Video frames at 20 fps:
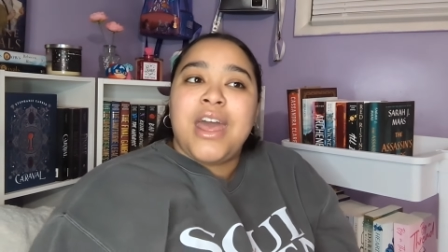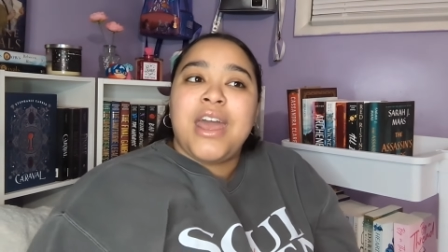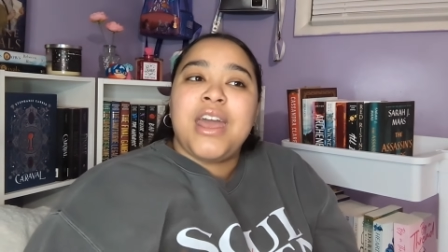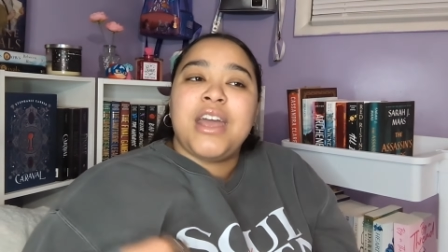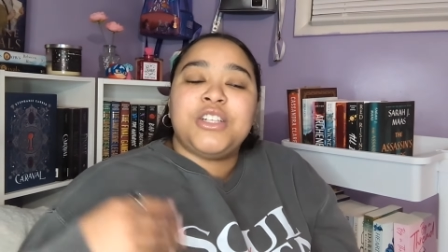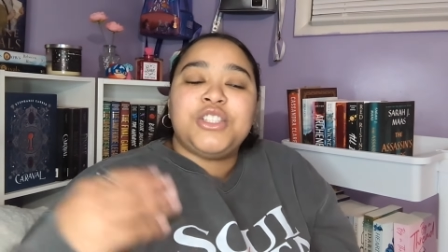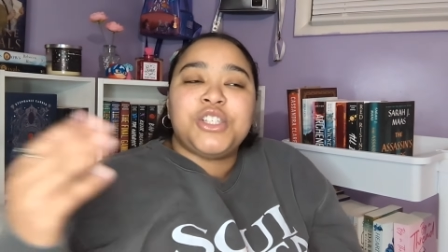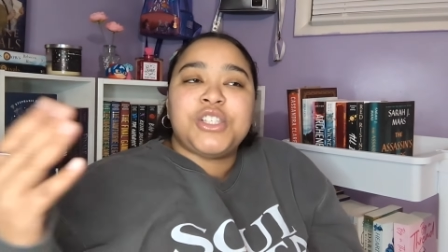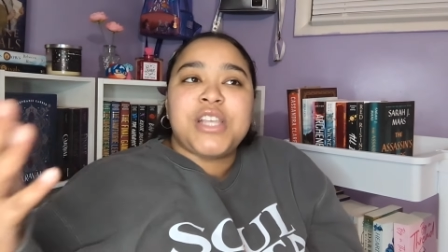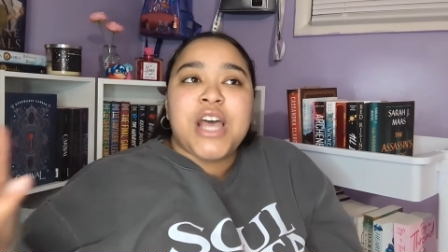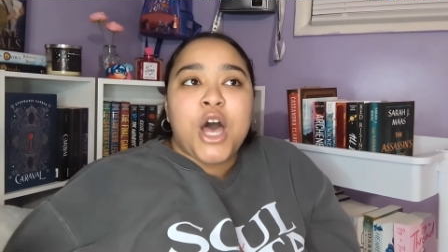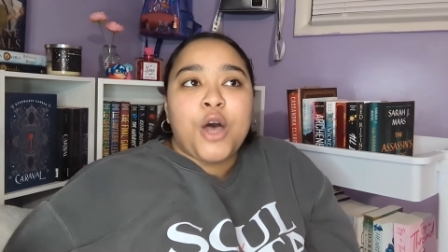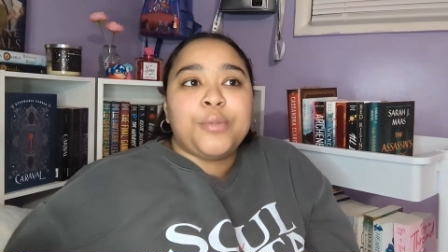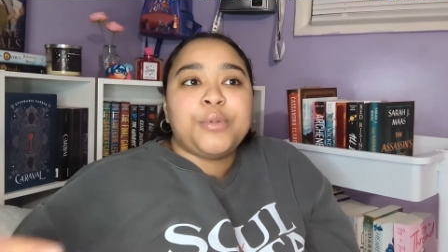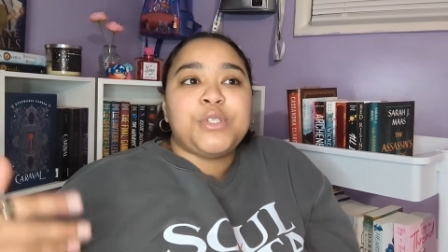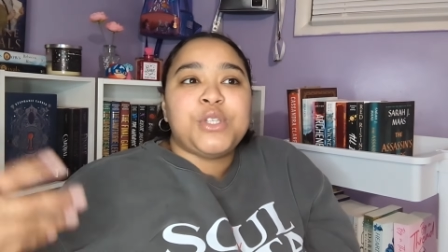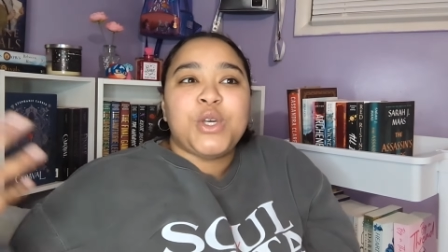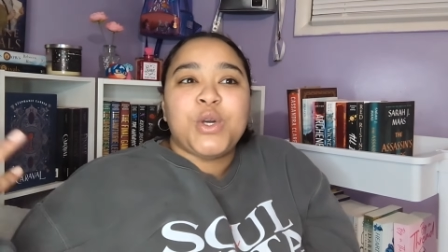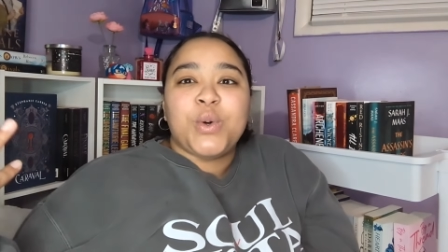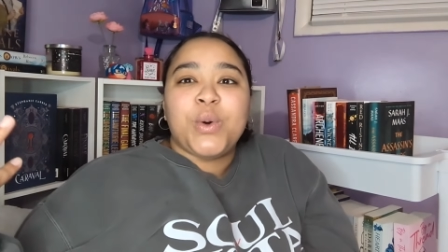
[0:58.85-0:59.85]
it just
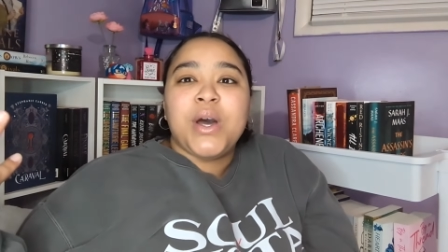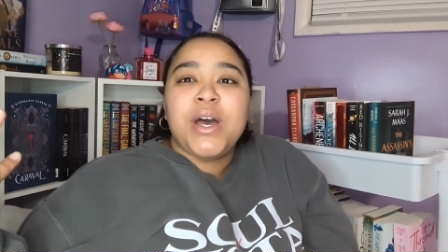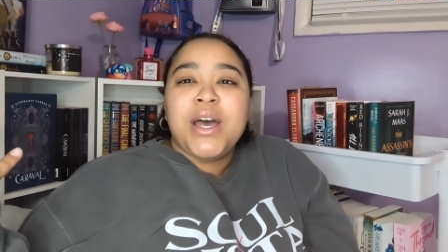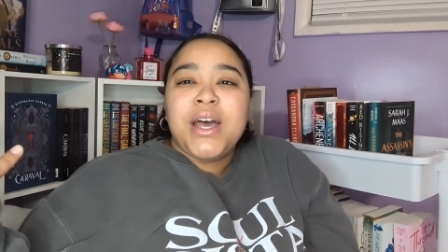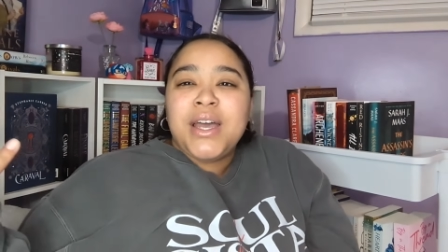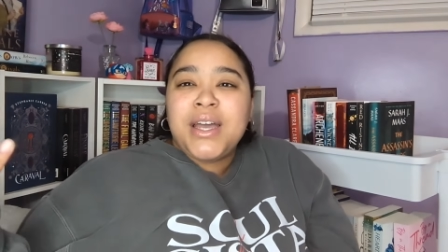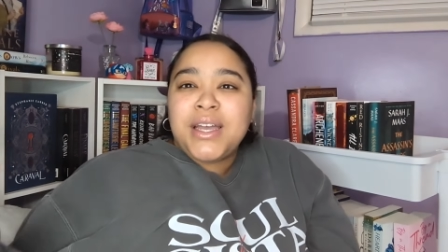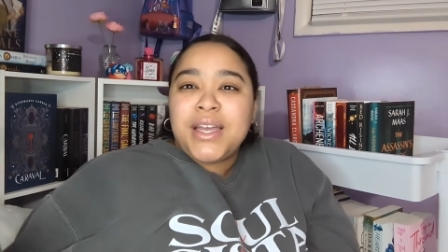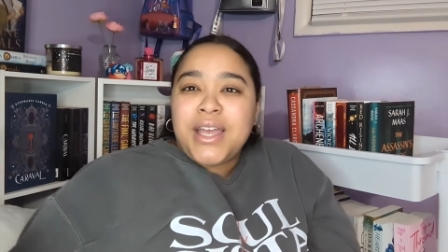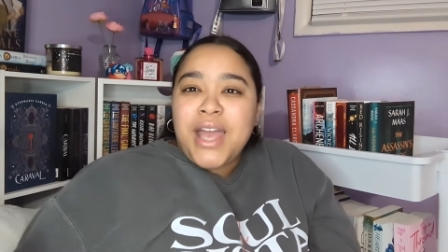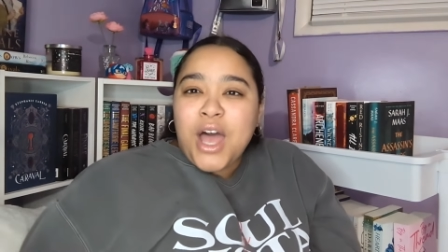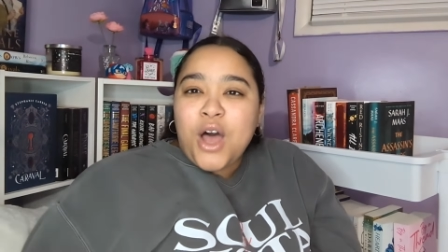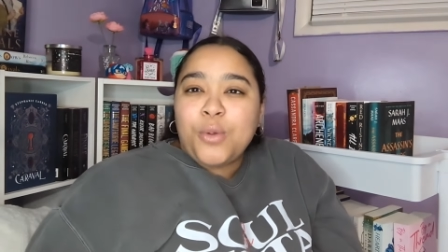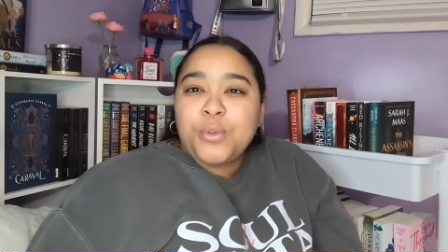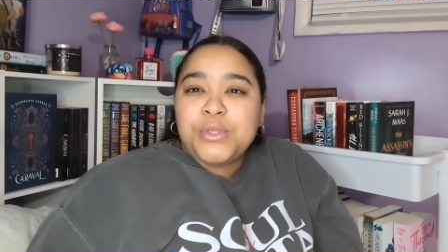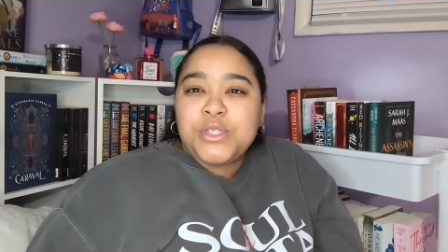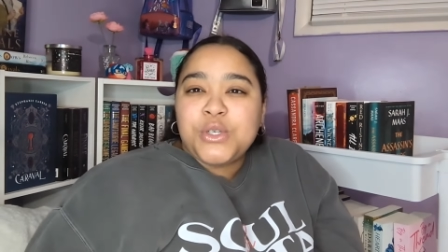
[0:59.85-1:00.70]
helps you helps